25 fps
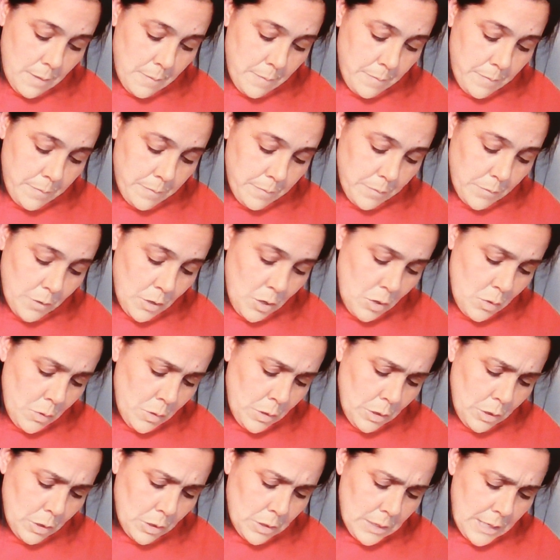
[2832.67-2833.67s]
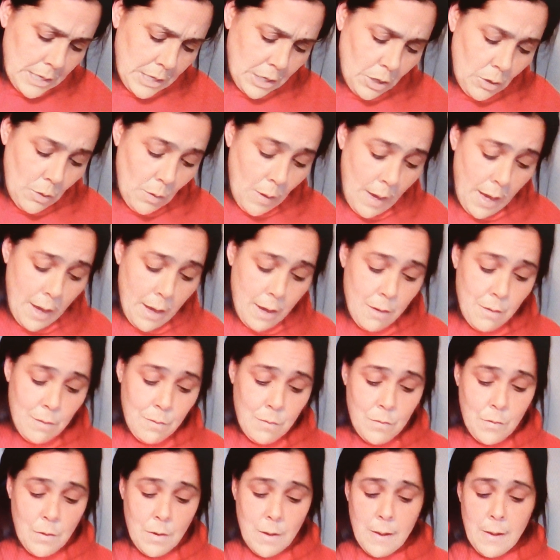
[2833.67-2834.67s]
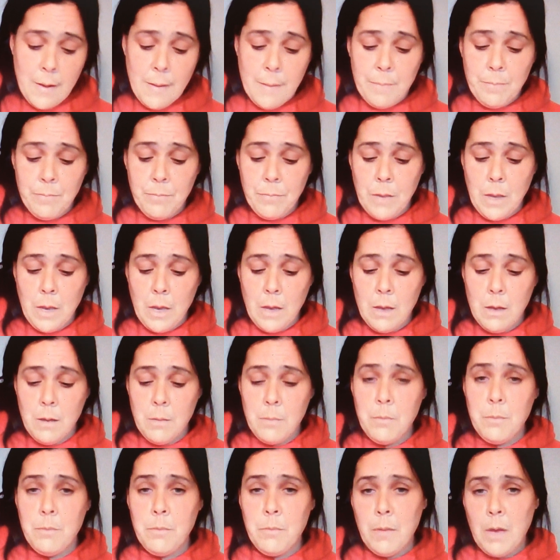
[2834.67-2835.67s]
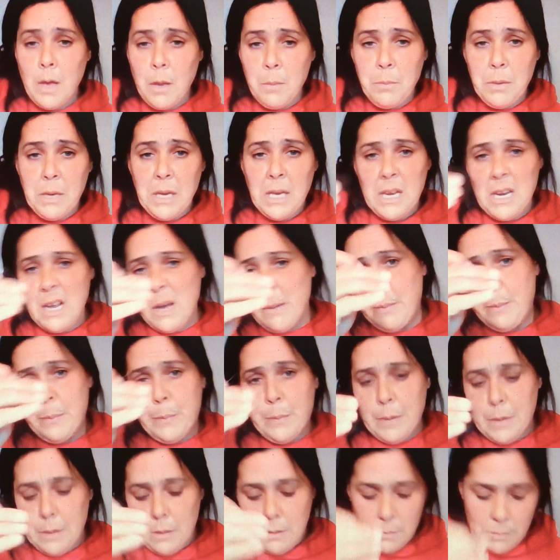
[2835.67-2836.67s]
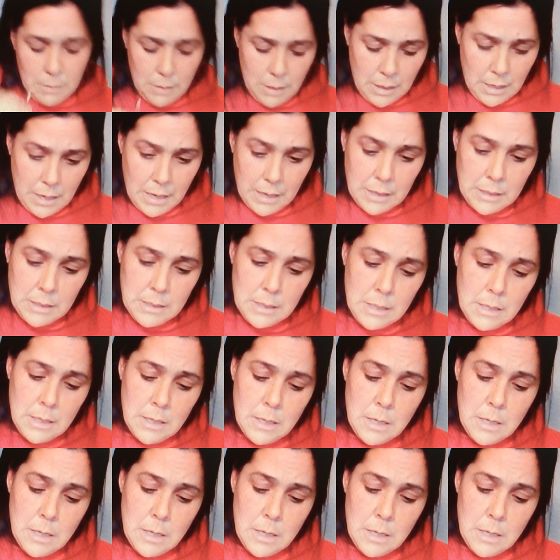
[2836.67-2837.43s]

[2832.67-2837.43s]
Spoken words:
it looks like you have a bead up and connected, and